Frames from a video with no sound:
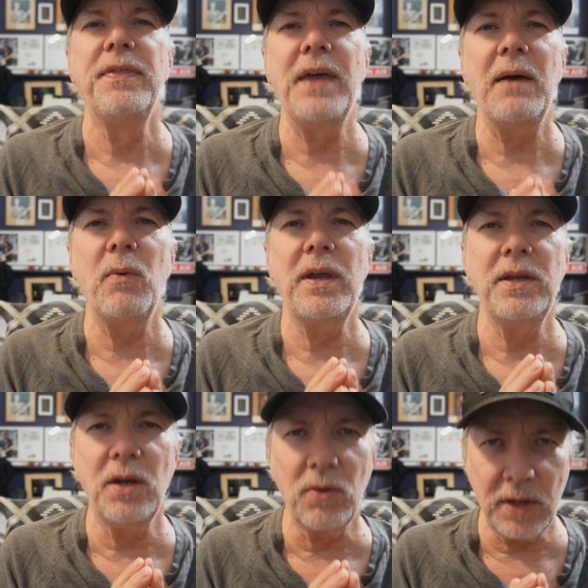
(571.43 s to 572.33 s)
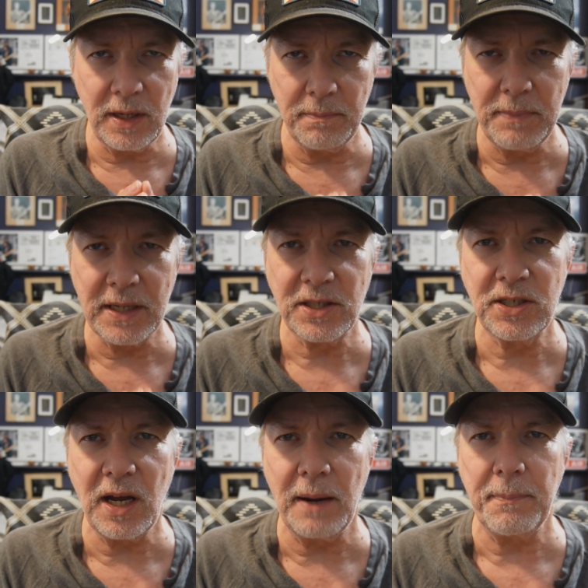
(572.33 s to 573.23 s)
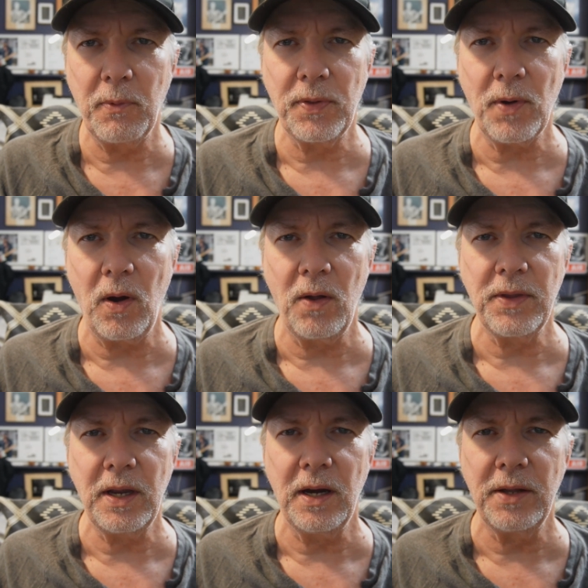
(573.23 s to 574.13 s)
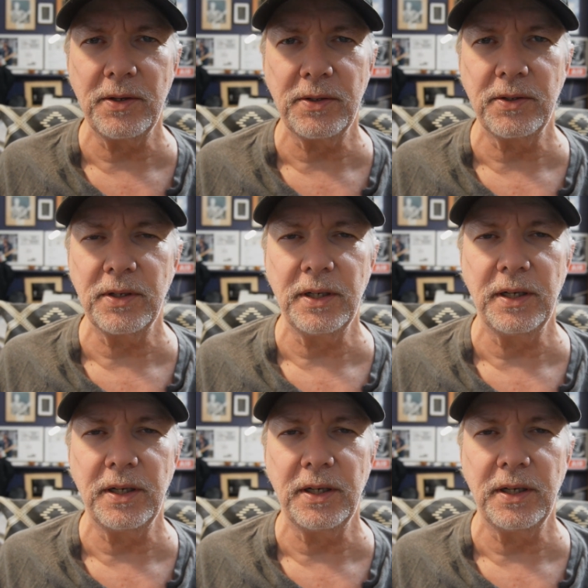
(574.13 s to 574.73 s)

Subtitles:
That way you don't get it mixed up with all the other